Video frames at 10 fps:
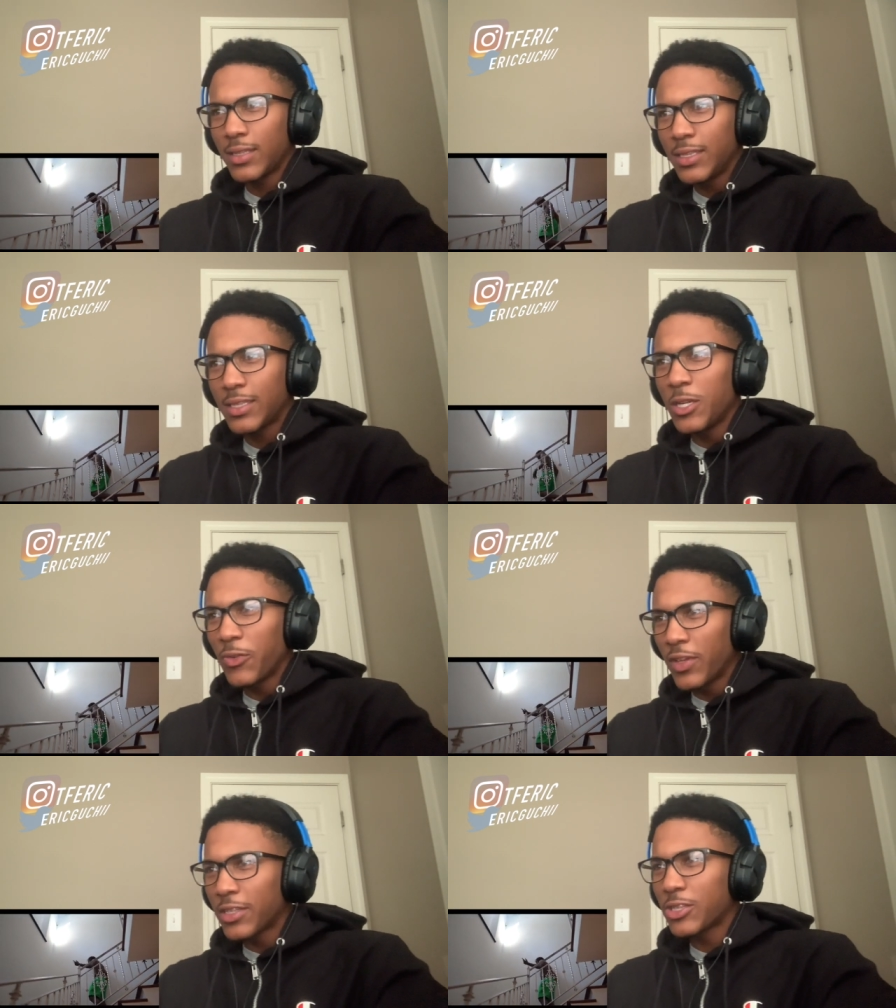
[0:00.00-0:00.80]
You still
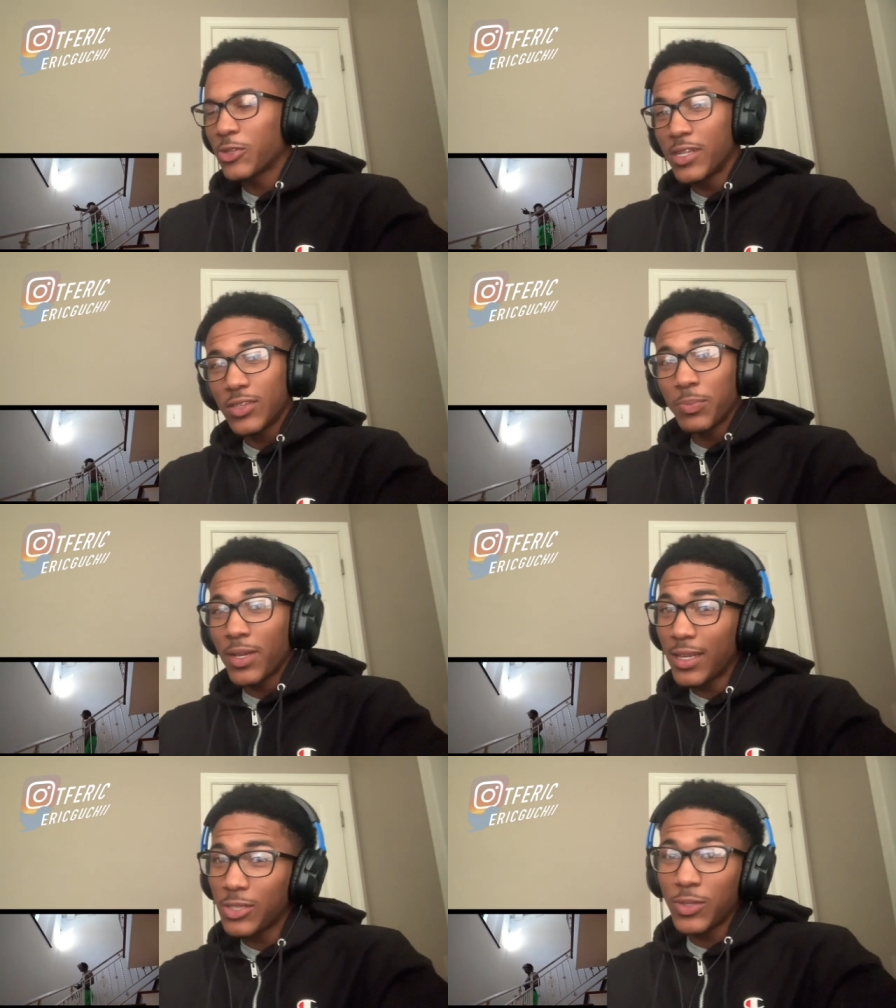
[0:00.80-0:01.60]
feed the I streets, I got off my
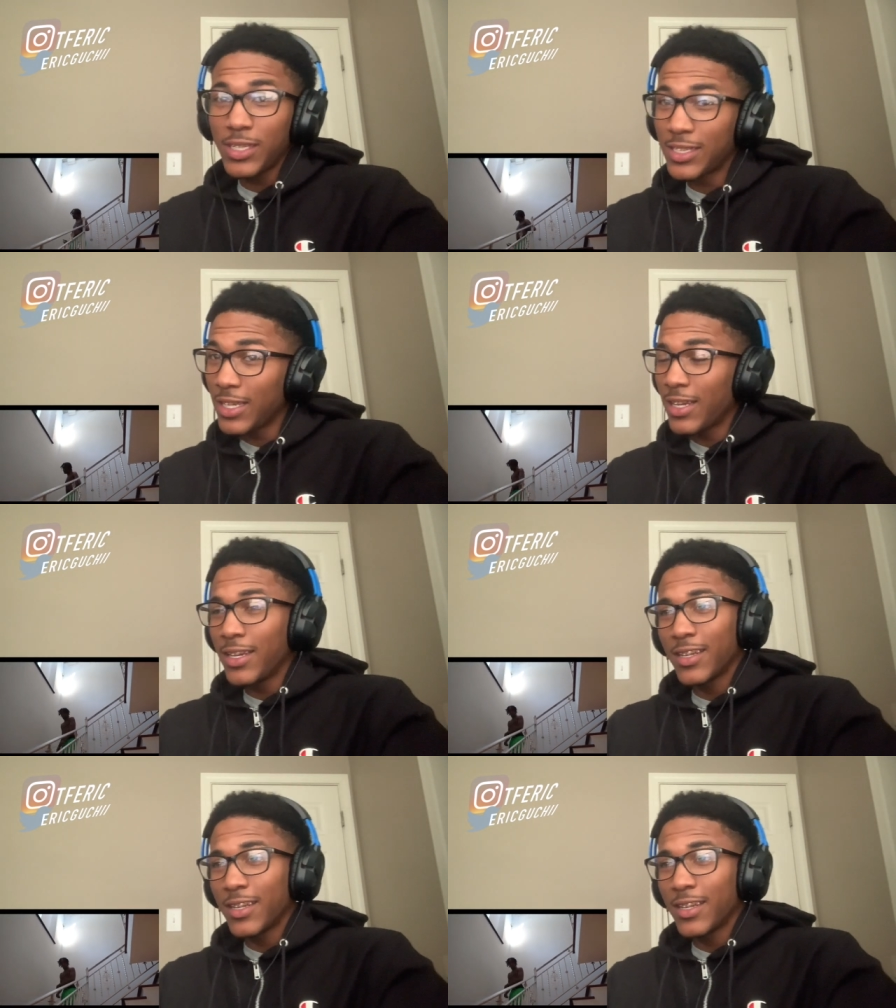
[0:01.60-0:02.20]
ass, I got me a